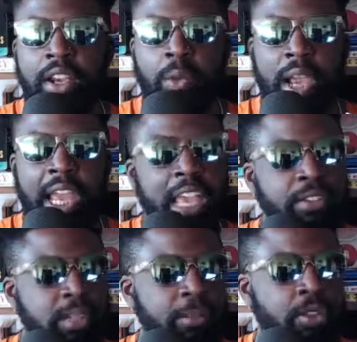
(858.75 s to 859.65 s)
where if
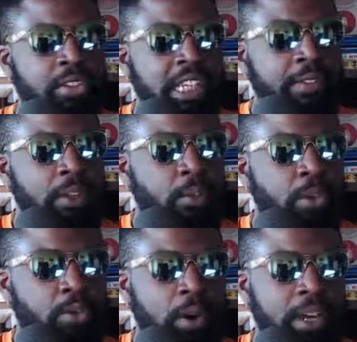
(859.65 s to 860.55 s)
someone on TV
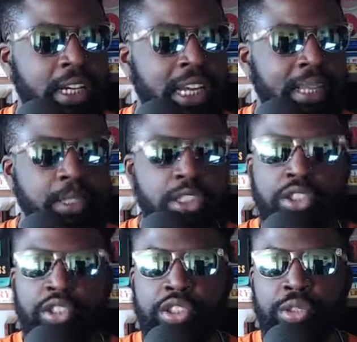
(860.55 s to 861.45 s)
was wearing a limited
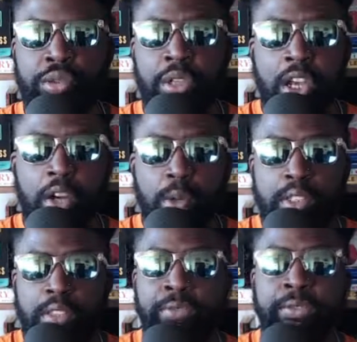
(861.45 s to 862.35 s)
edition shoe, we
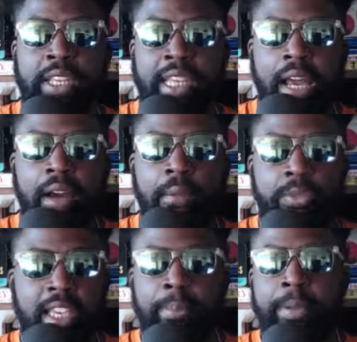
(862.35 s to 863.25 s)
used to freak out
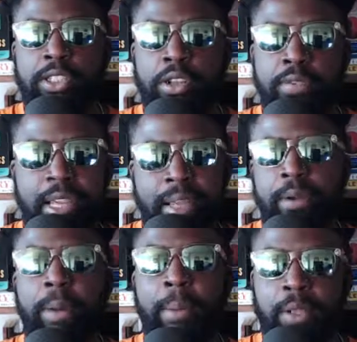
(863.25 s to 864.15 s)
take a picture of it and
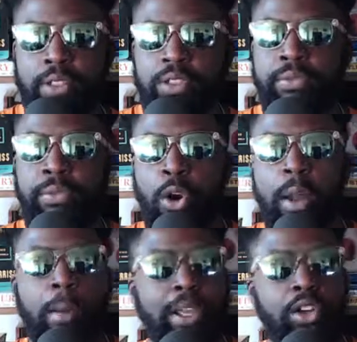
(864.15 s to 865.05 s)
upload it to a forum.
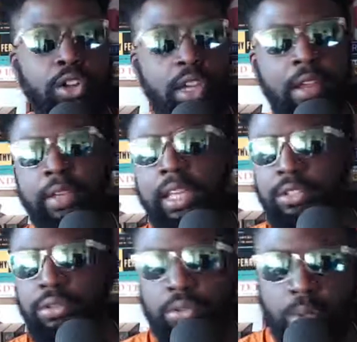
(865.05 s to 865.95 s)
Like, oh my god, never guess
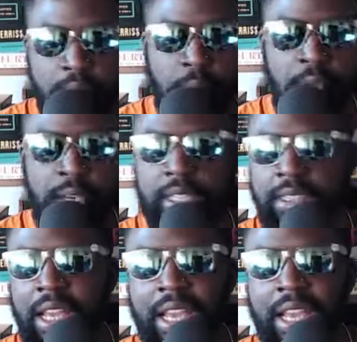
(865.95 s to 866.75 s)
who was wearing this.